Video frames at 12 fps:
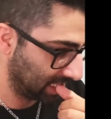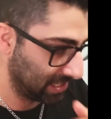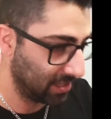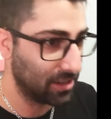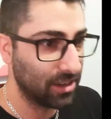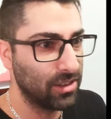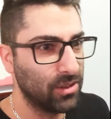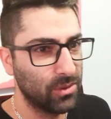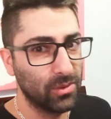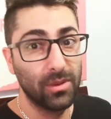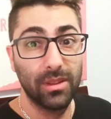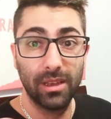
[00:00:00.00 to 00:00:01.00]
Good, not
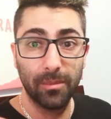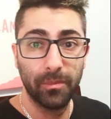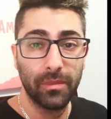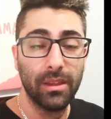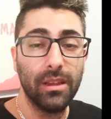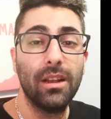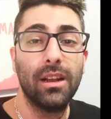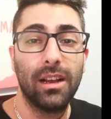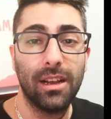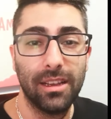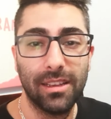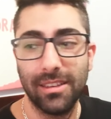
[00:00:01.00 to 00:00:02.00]
you, them.
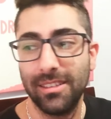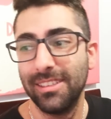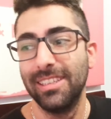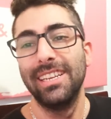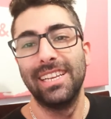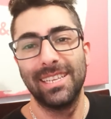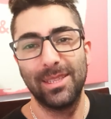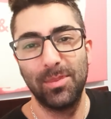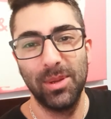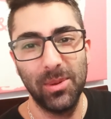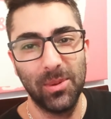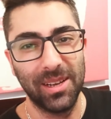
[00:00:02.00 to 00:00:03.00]
Hi. It's
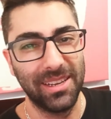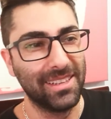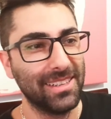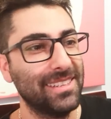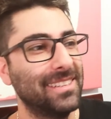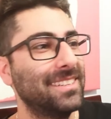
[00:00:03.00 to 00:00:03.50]
been a while.